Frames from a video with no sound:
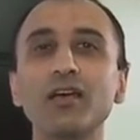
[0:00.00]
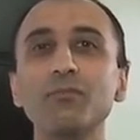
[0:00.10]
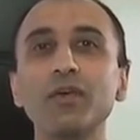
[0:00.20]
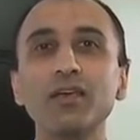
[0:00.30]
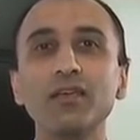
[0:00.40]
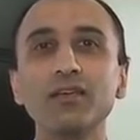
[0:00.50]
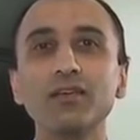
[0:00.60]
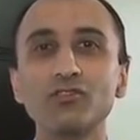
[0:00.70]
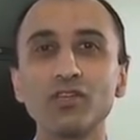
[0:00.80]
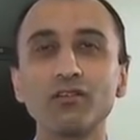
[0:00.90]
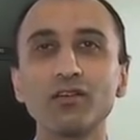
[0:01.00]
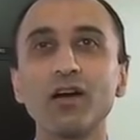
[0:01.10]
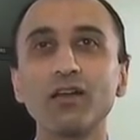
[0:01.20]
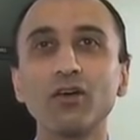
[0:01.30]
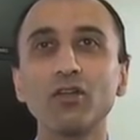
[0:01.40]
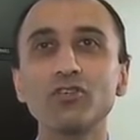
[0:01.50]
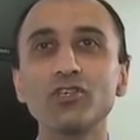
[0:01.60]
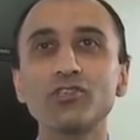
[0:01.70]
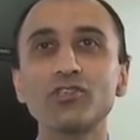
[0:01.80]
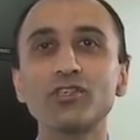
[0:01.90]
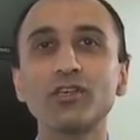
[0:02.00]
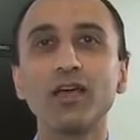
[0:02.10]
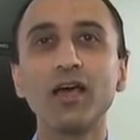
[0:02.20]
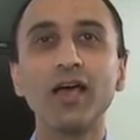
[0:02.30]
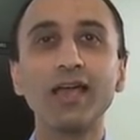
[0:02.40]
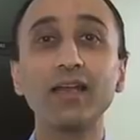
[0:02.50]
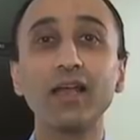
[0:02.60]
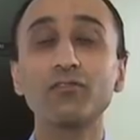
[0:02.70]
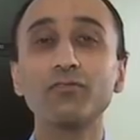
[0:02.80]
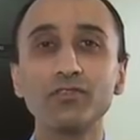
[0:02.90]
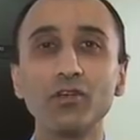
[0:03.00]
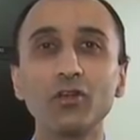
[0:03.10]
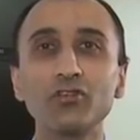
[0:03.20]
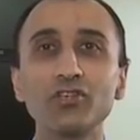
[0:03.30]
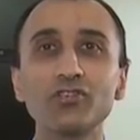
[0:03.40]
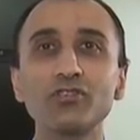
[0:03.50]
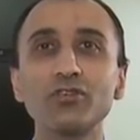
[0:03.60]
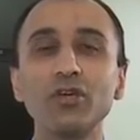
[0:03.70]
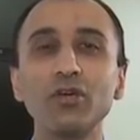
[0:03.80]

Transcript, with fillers: I'm a consultant cardiologist and electrophysiologist